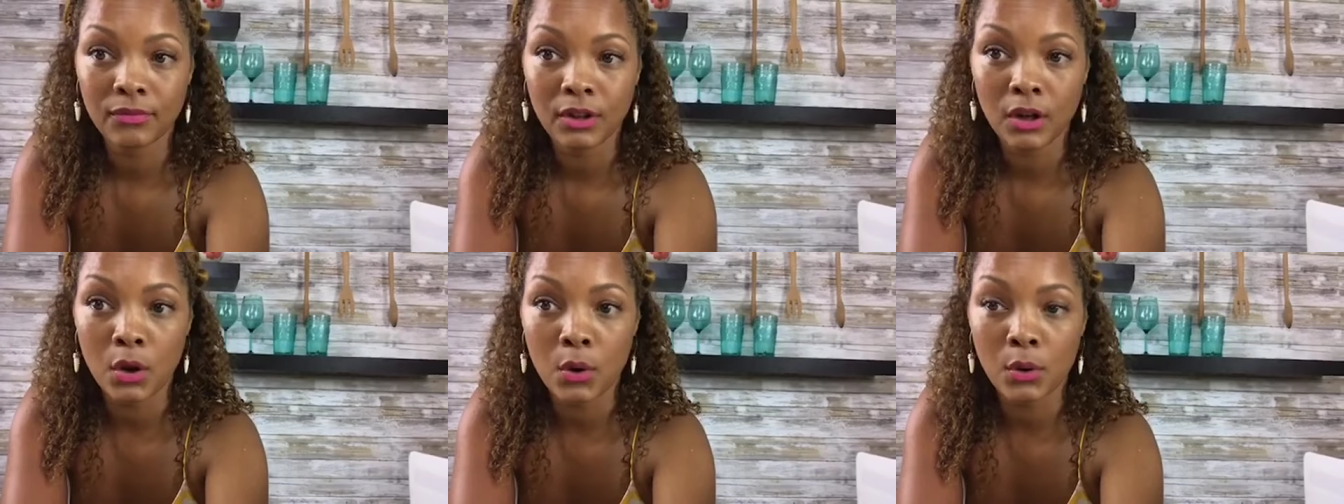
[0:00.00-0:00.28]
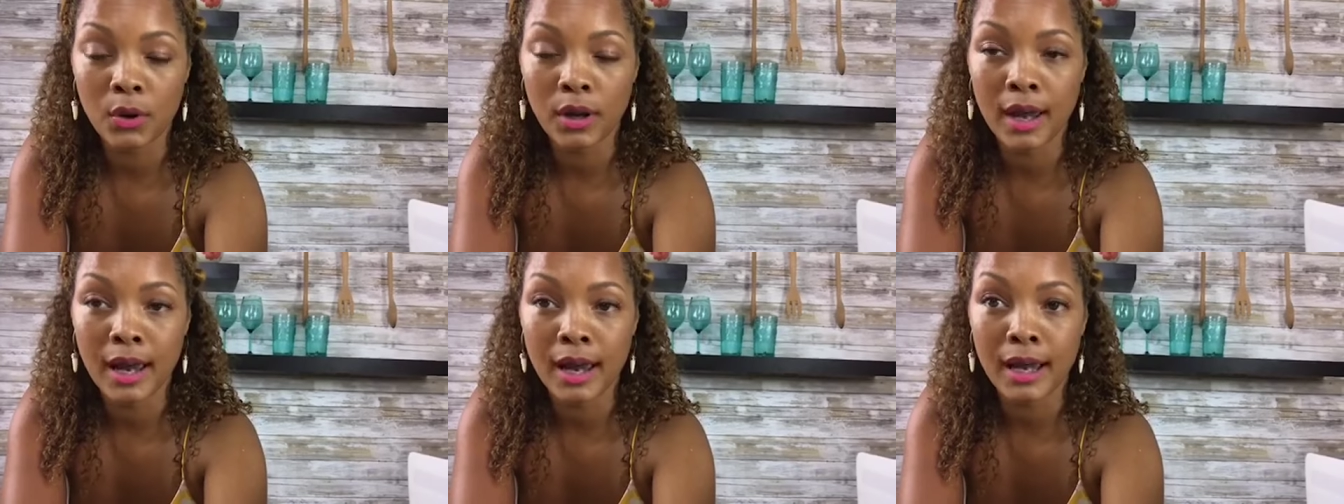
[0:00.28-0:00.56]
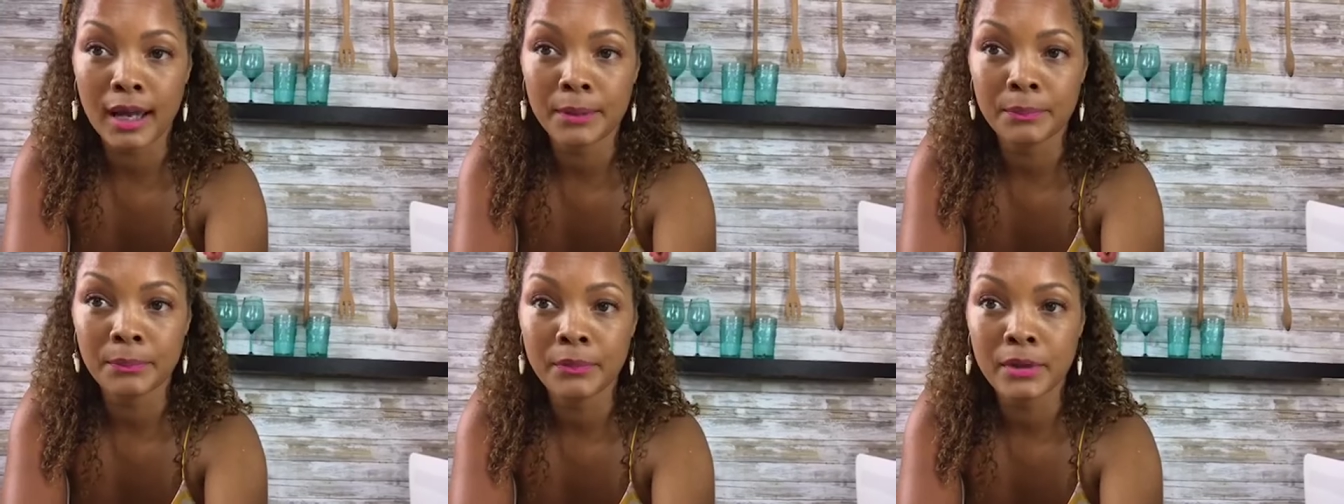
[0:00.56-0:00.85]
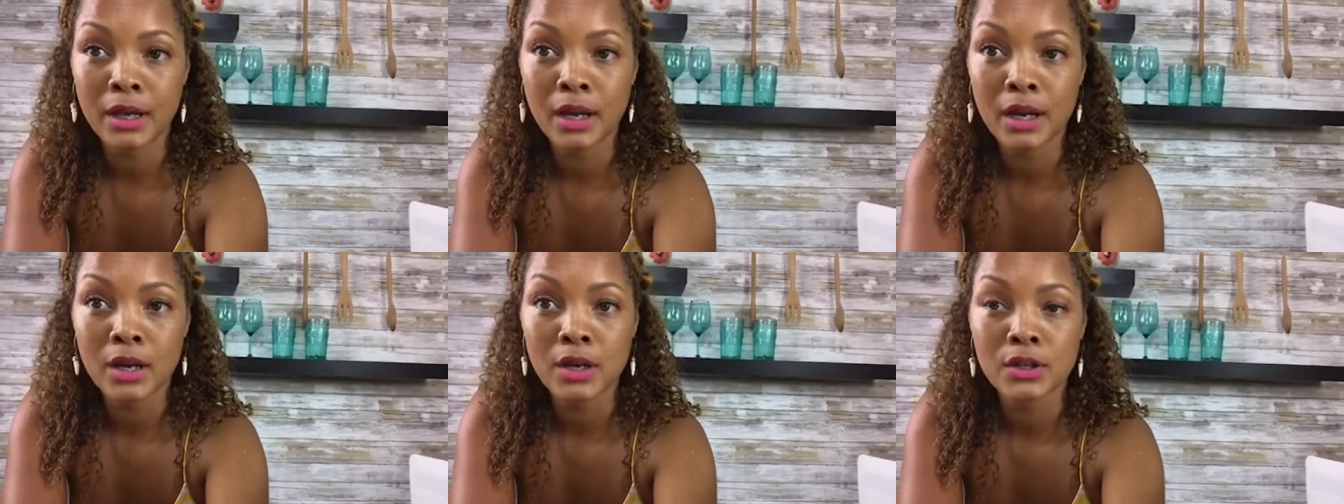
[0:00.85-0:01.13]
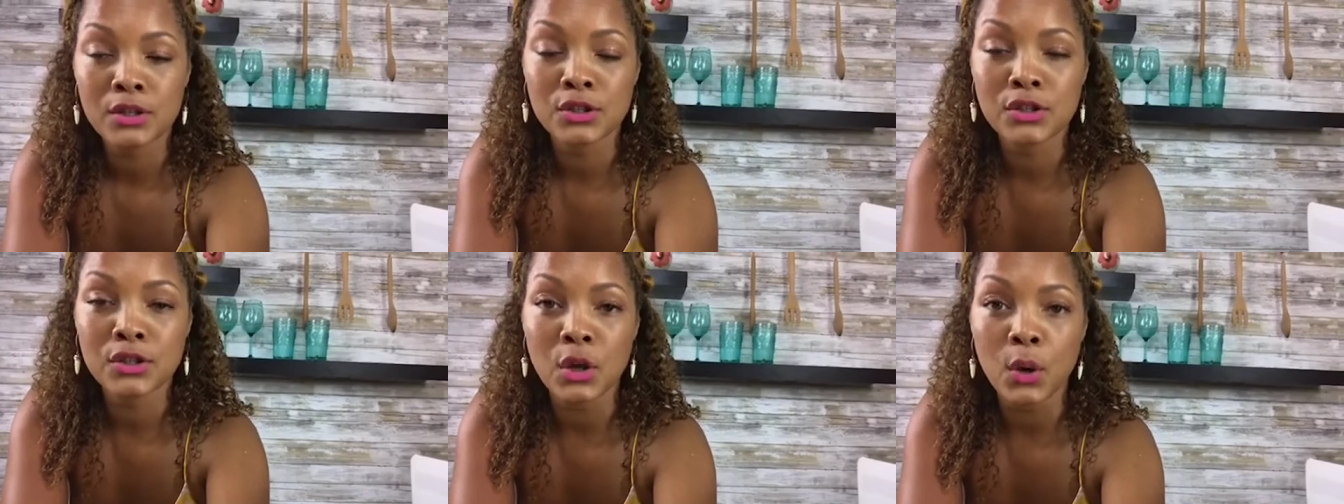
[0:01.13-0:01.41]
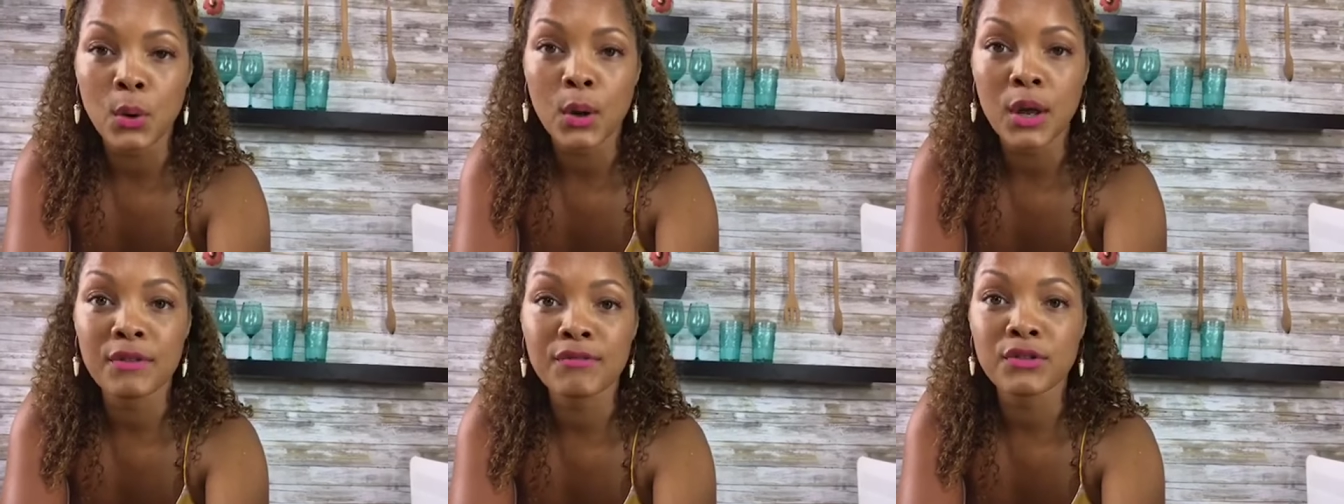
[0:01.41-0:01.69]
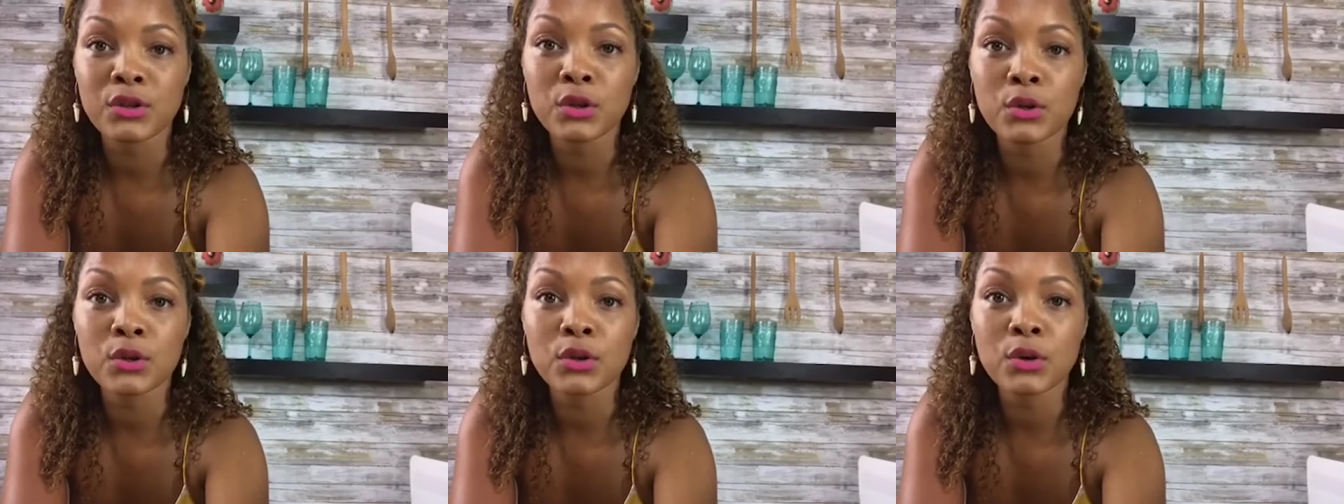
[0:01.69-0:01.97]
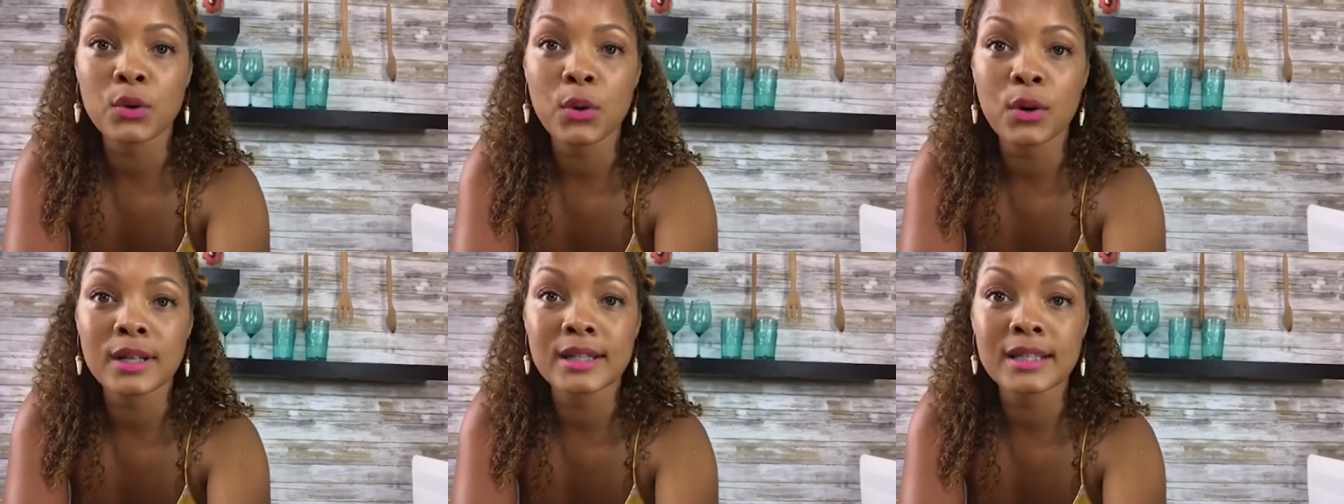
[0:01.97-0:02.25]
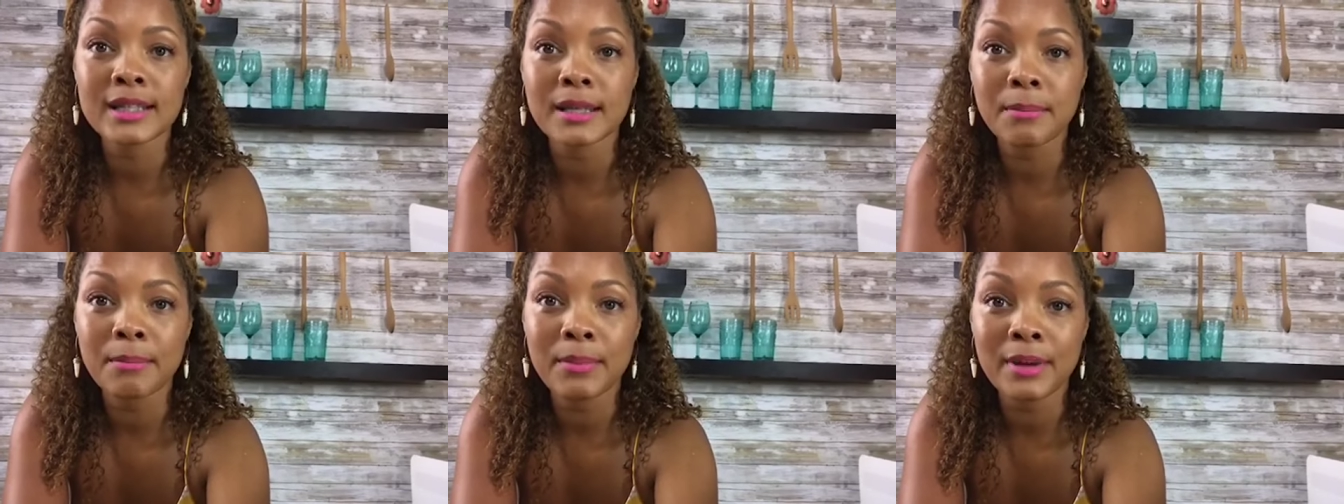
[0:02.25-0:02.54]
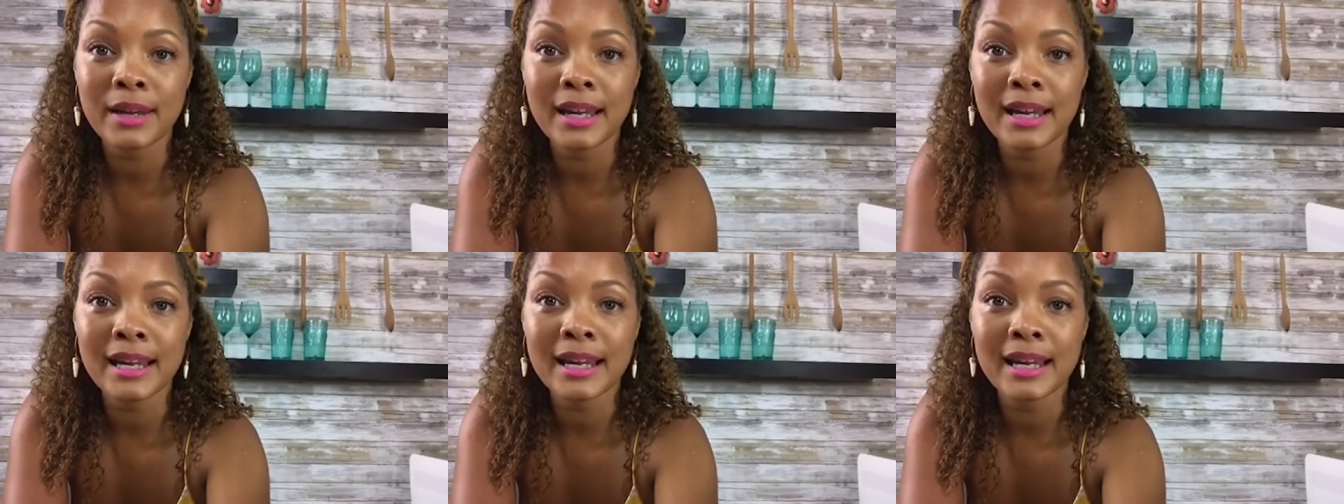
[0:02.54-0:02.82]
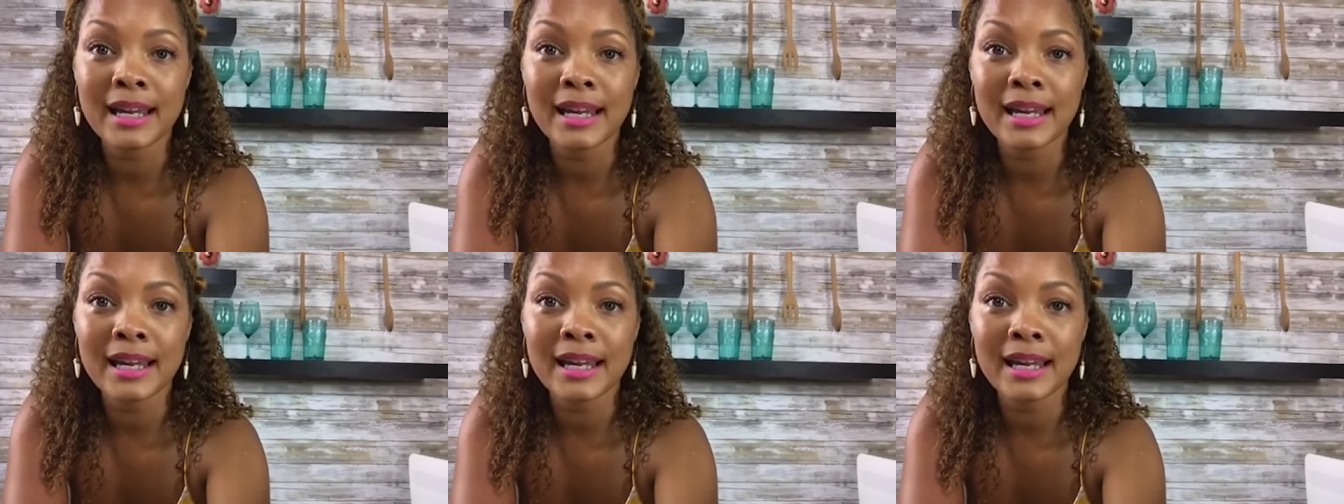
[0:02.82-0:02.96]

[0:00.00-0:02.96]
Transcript: Okay? So if you're going to be